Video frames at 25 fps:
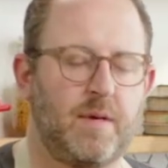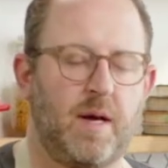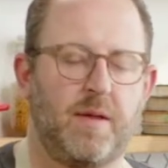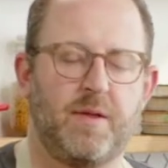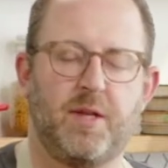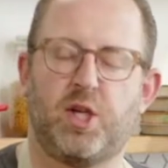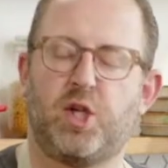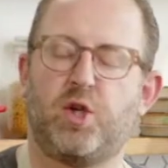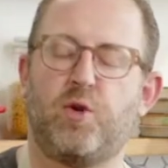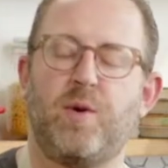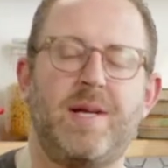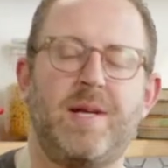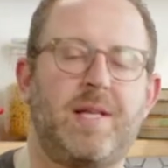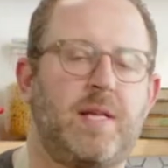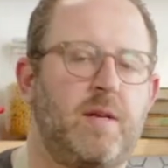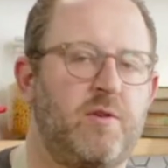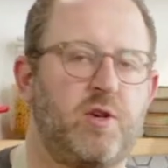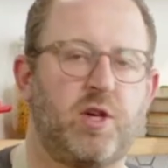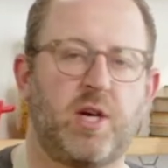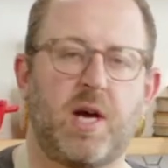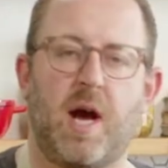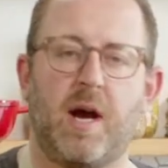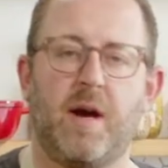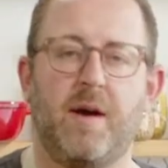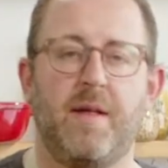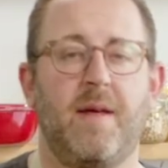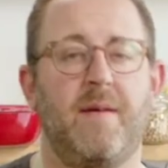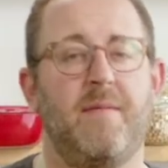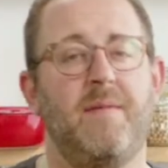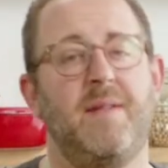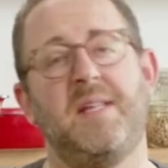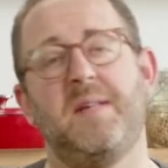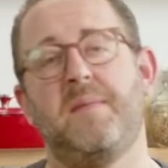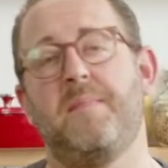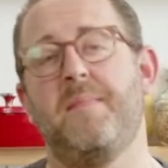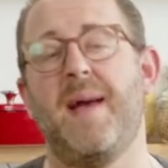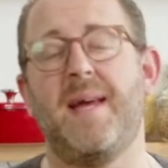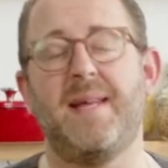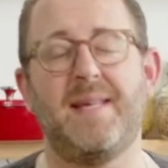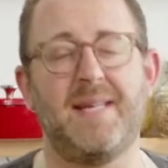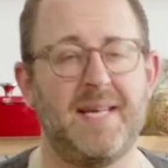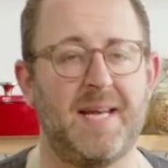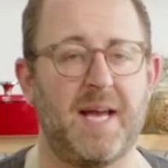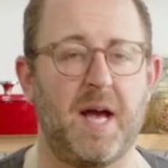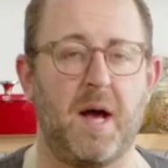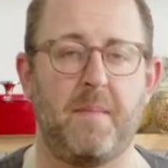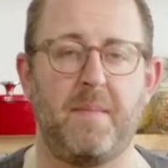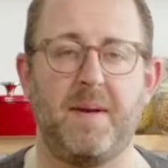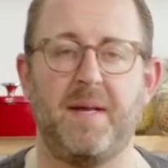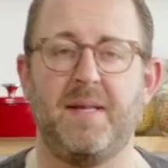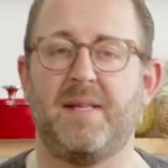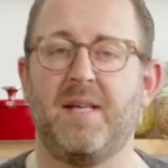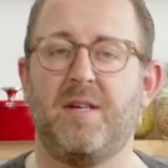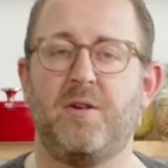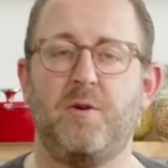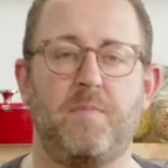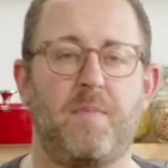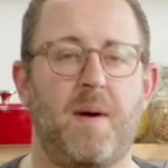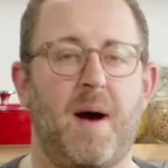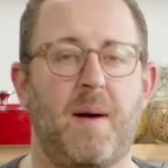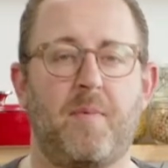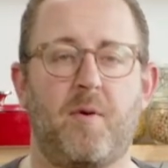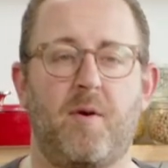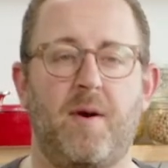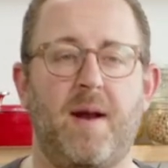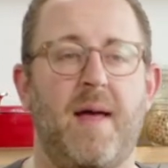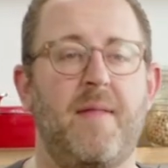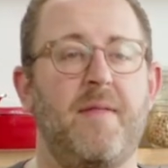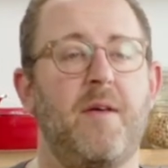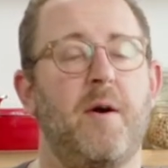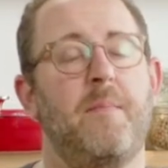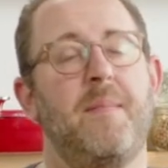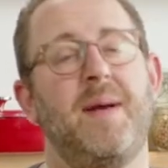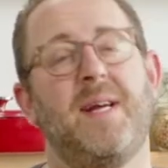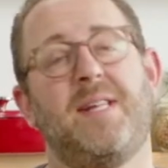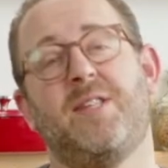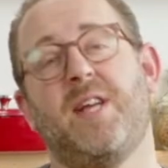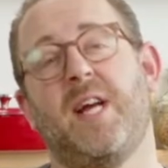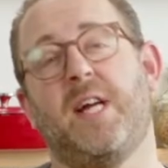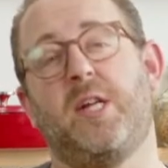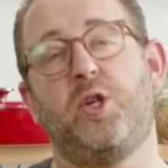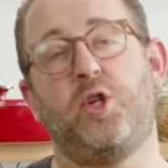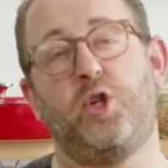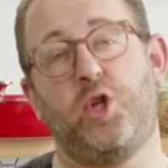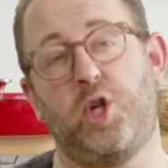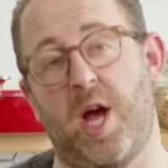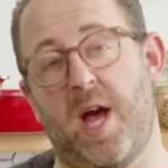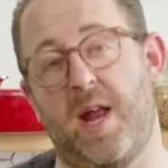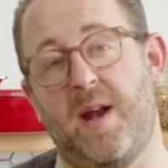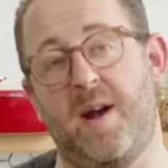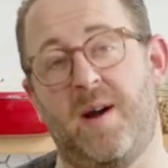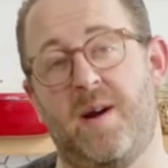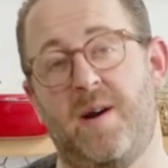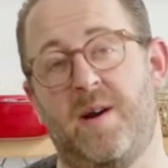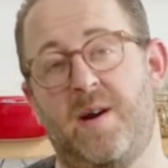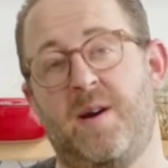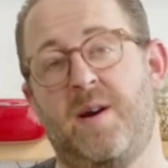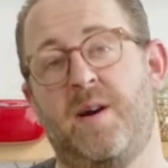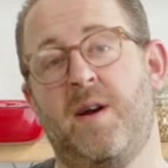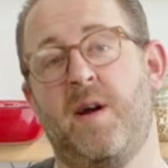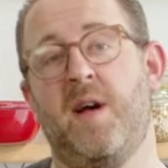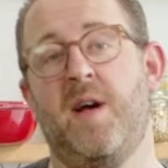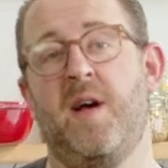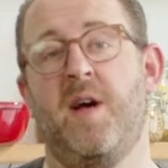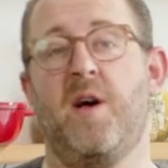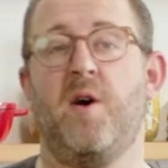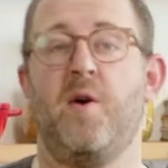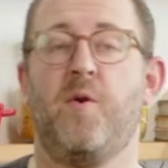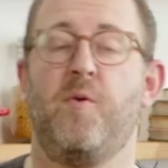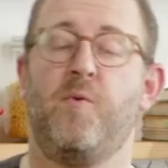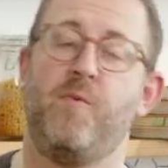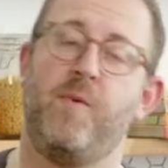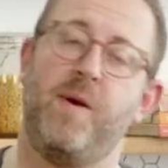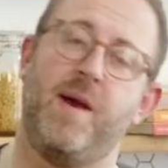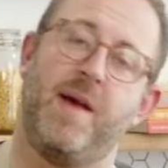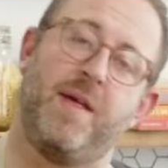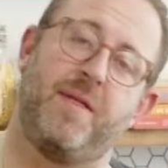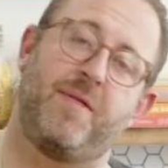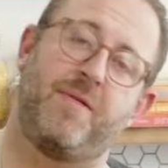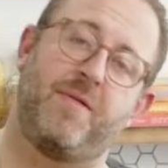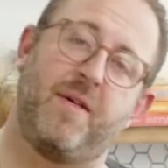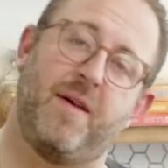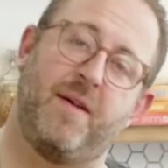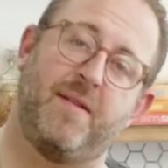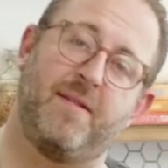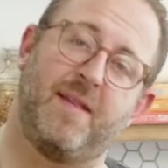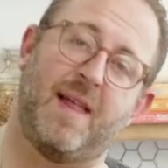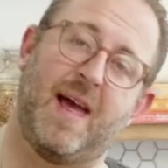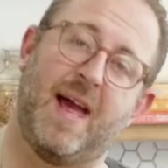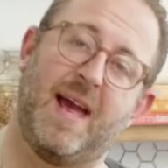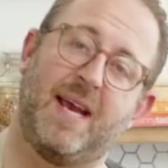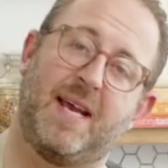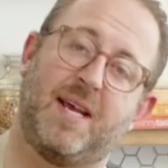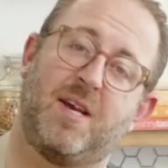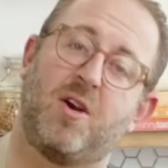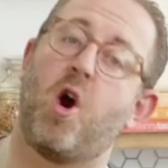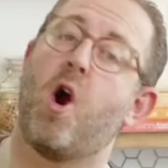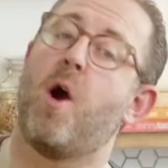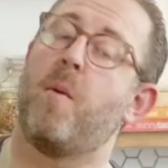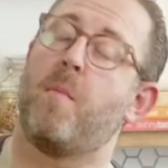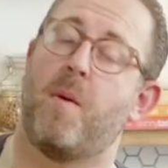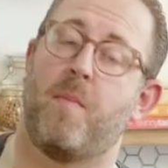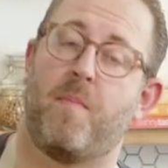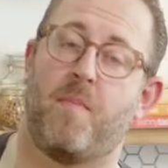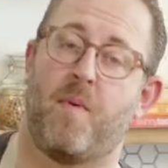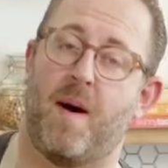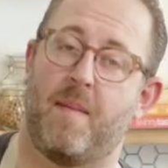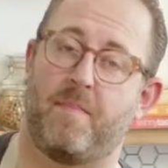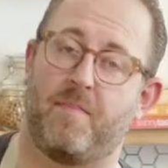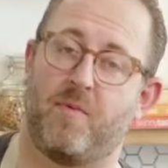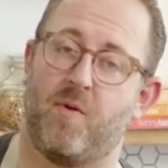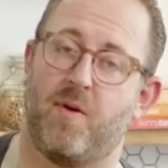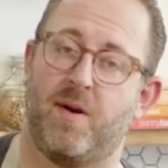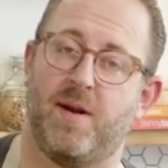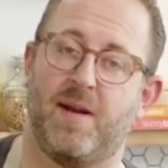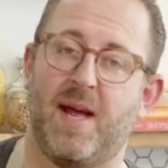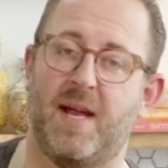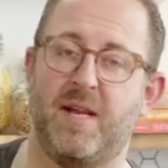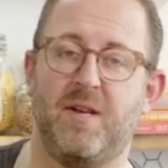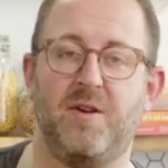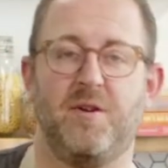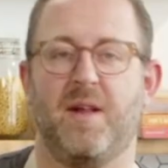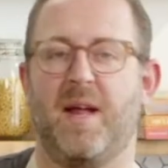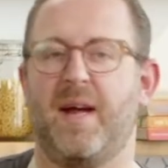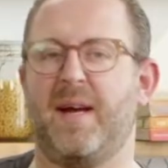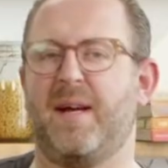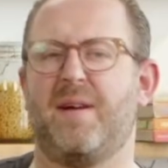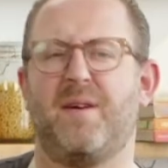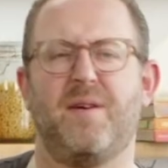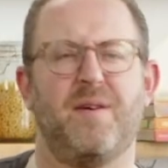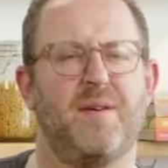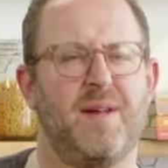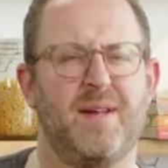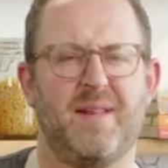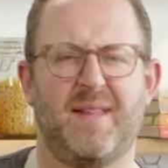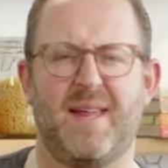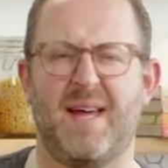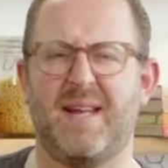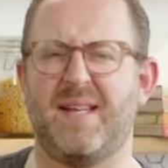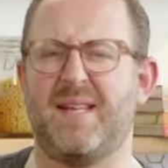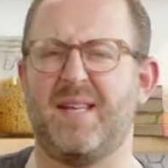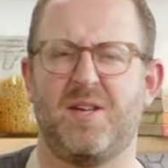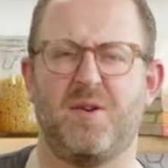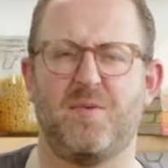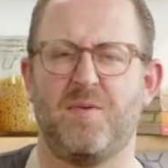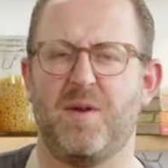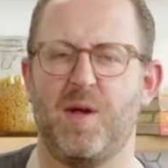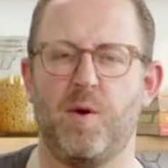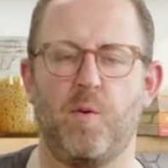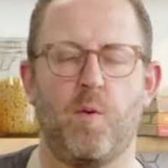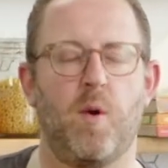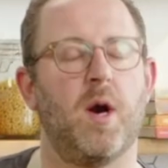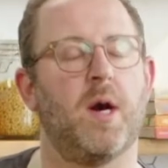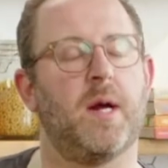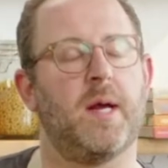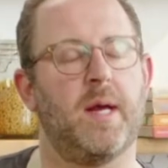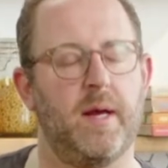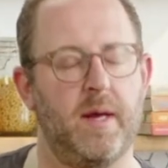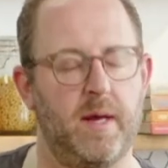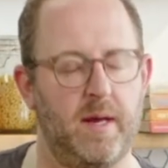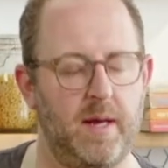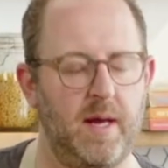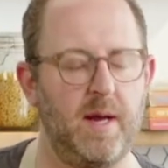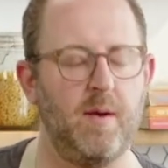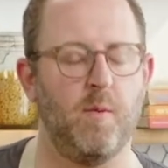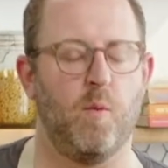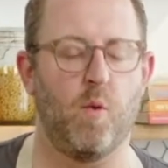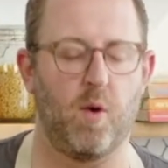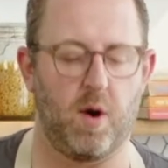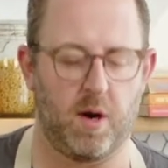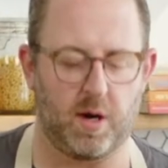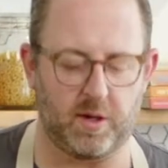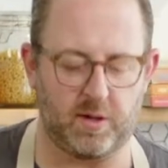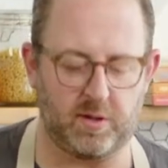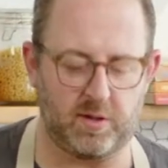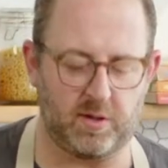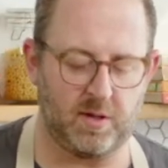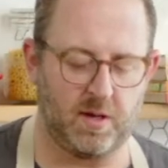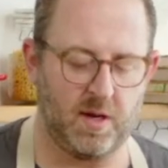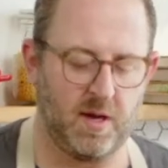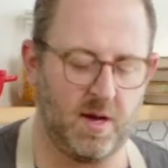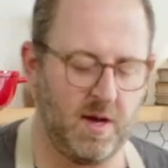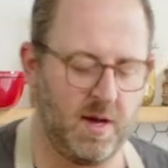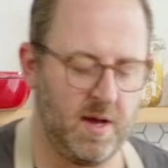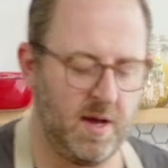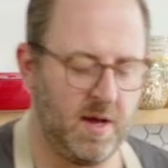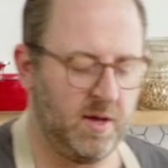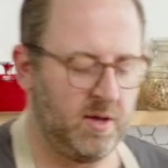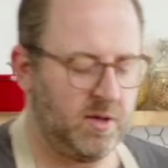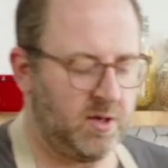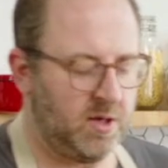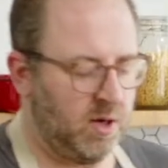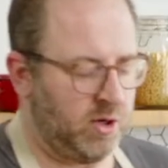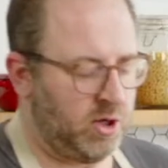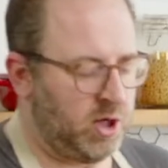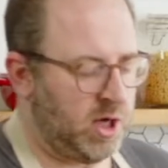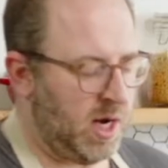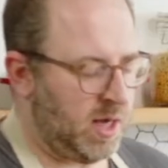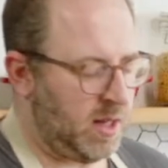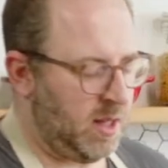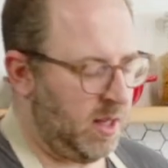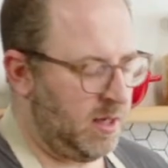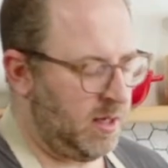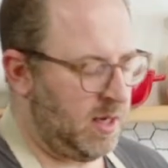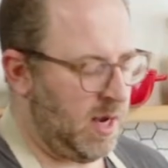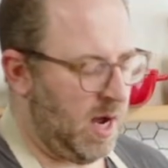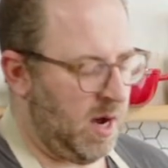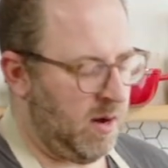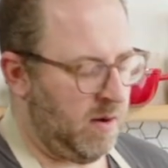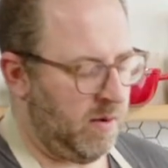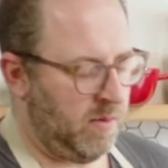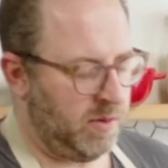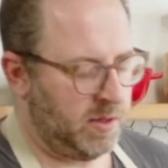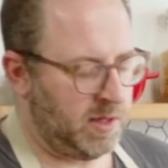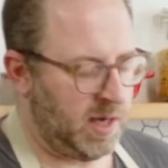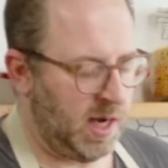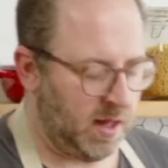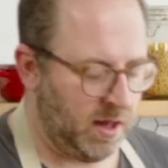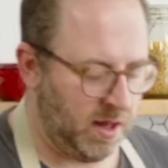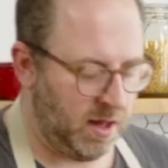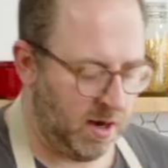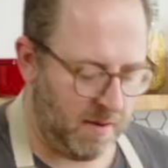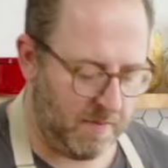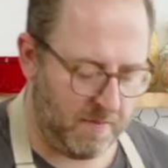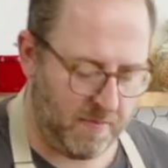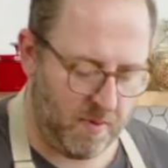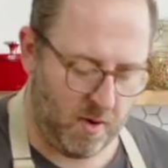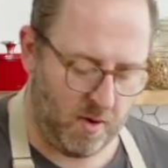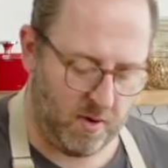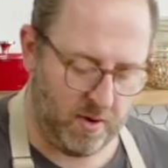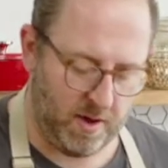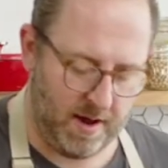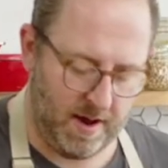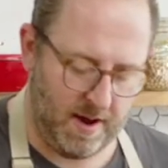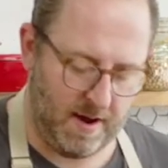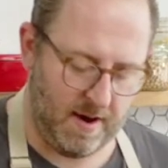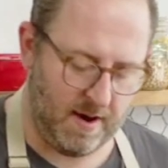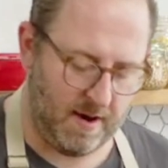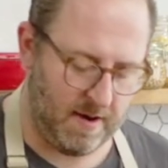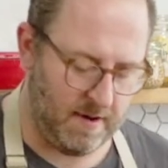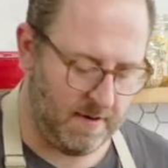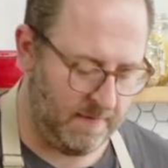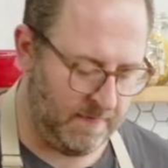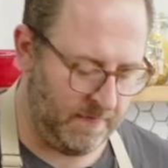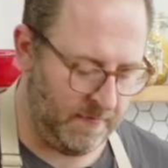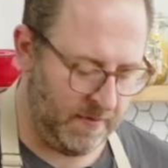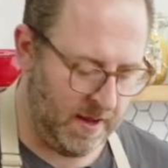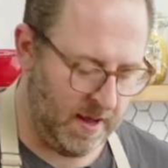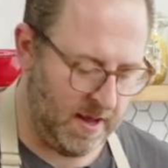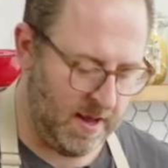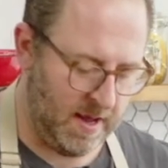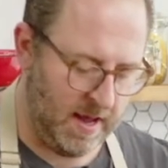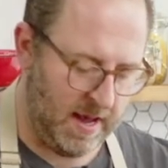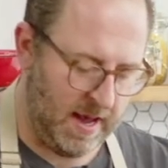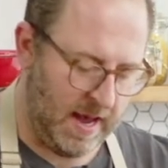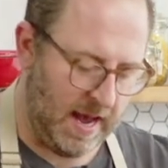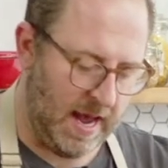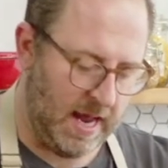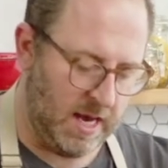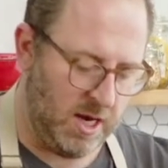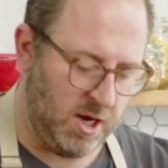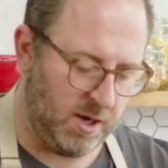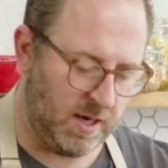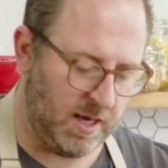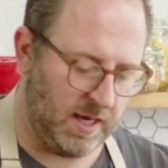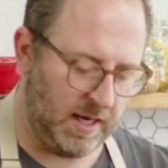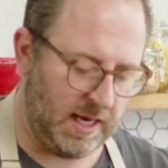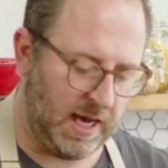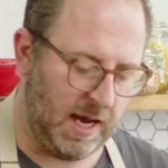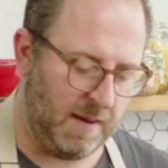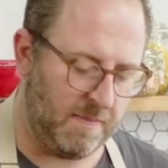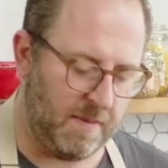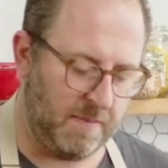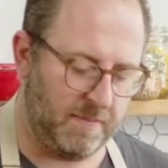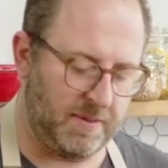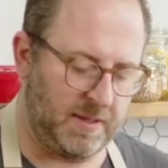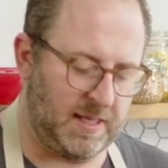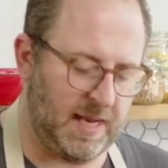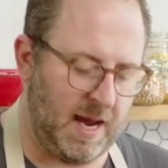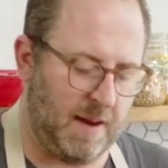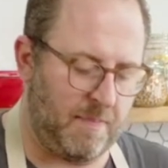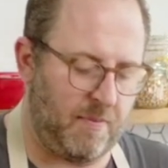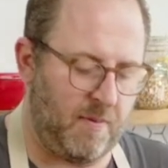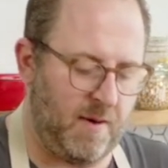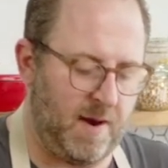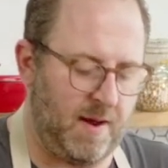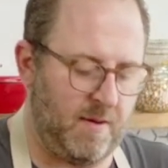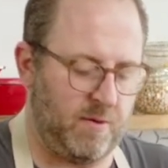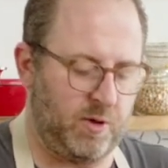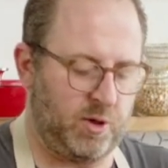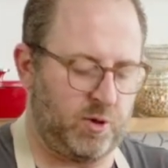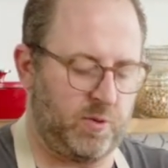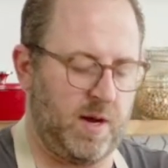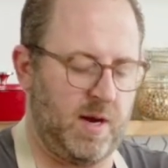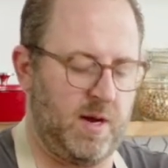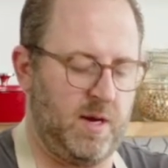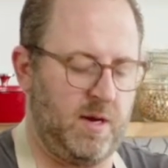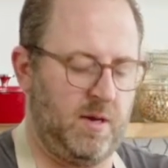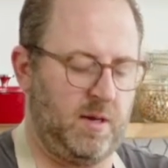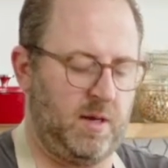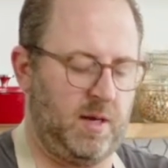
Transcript: on the streets of Chicago, they have these amazing companies that do popcorn, and they'll mix like cheddar with like caramel popcorn, and you're like that doesn't really work. It works. So check this out. We'll take a little bowl here, and you can keep them separate, which we're going to do